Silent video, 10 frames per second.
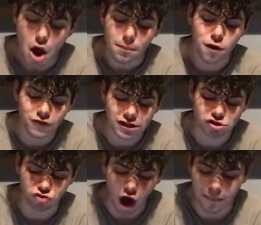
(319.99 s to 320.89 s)
Moving
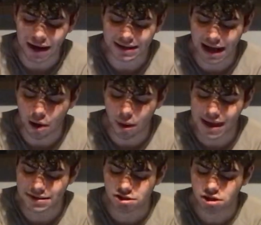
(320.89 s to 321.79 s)
into right-back now,
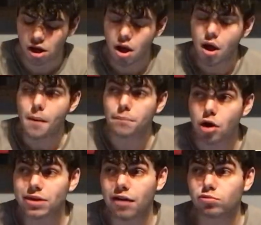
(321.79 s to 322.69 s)
and
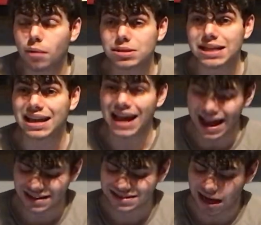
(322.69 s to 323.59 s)
both Wan-Bissaka
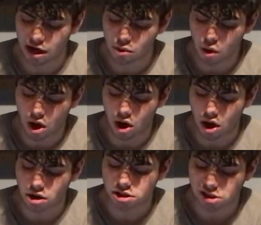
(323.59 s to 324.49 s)
and Dalot
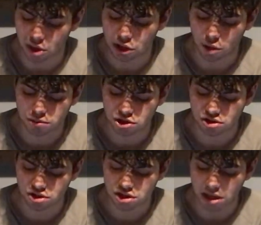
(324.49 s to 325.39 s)
are solid
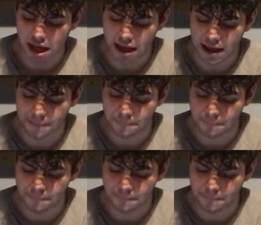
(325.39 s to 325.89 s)
options. A